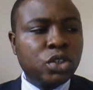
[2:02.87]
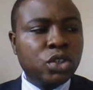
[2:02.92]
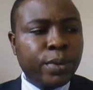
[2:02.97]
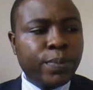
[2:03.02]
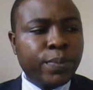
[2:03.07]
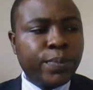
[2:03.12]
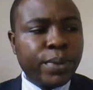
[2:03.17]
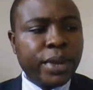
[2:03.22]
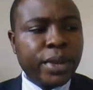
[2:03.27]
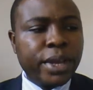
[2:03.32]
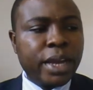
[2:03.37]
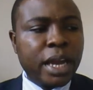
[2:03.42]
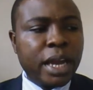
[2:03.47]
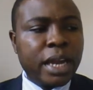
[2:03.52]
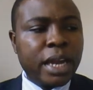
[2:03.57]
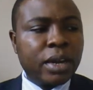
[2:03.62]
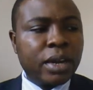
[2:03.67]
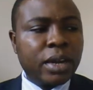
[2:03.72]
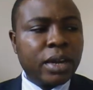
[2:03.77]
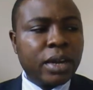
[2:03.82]
prepare
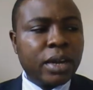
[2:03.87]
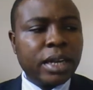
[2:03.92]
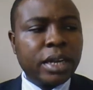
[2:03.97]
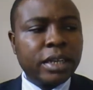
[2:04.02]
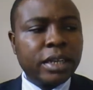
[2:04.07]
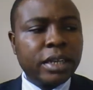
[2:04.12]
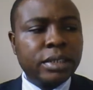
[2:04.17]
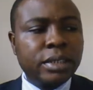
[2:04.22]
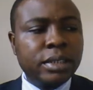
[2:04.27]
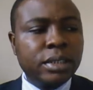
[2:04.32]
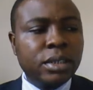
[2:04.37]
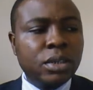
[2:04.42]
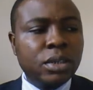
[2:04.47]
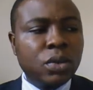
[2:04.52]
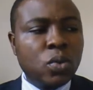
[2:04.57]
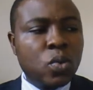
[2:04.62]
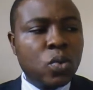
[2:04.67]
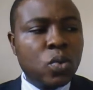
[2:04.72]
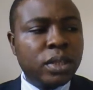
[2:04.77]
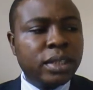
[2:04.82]
an outline
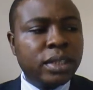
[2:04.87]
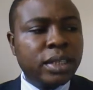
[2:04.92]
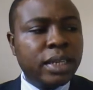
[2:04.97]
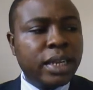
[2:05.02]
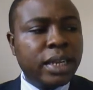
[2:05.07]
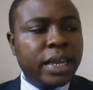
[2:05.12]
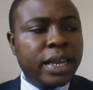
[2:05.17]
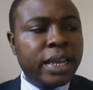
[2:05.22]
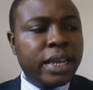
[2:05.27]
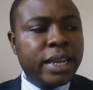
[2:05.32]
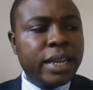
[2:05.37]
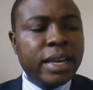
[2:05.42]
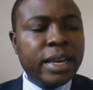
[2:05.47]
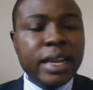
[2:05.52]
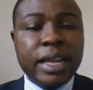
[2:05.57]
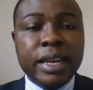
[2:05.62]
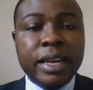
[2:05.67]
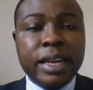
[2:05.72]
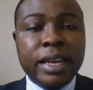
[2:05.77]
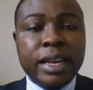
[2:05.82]
with key
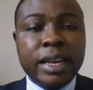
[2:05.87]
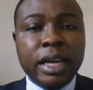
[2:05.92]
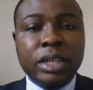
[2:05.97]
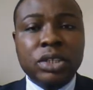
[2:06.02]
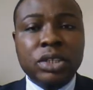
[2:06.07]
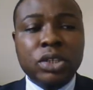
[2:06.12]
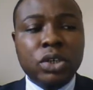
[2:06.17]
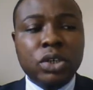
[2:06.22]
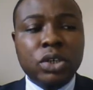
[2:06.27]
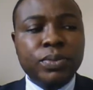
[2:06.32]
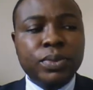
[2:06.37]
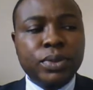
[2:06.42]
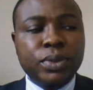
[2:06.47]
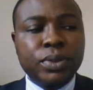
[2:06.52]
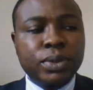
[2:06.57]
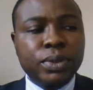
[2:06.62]
learning outcomes.